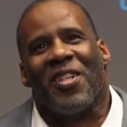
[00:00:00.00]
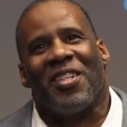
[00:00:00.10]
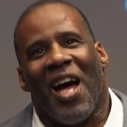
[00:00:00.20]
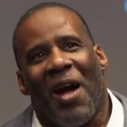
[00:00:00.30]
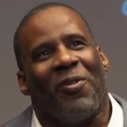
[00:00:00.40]
of
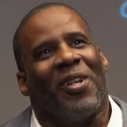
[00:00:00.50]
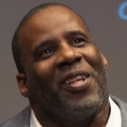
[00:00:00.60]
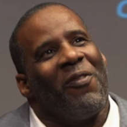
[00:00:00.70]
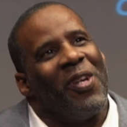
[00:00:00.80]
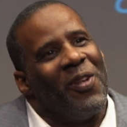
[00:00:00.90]
the time
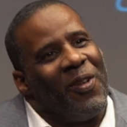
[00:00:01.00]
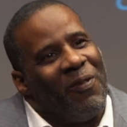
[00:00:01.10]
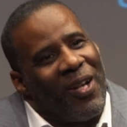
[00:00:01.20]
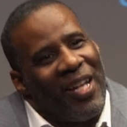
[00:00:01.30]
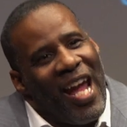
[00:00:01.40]

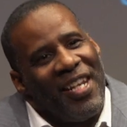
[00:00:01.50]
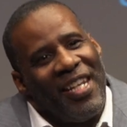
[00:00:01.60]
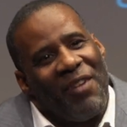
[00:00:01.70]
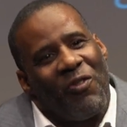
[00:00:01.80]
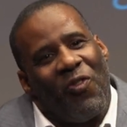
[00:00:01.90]
we're
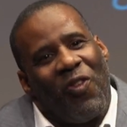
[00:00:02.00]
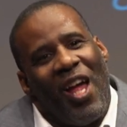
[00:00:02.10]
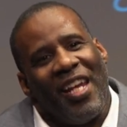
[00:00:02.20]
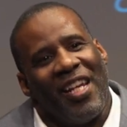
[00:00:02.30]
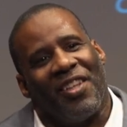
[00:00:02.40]
landing and we're
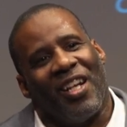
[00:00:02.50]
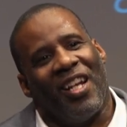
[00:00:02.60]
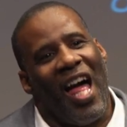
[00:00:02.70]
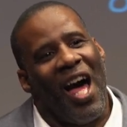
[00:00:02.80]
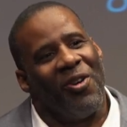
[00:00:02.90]
flying in the
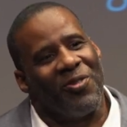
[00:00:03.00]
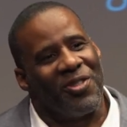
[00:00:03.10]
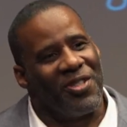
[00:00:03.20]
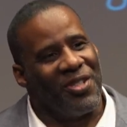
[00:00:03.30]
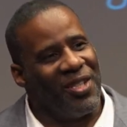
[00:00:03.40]

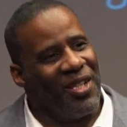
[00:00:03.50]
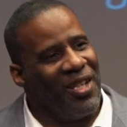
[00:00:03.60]
clouds.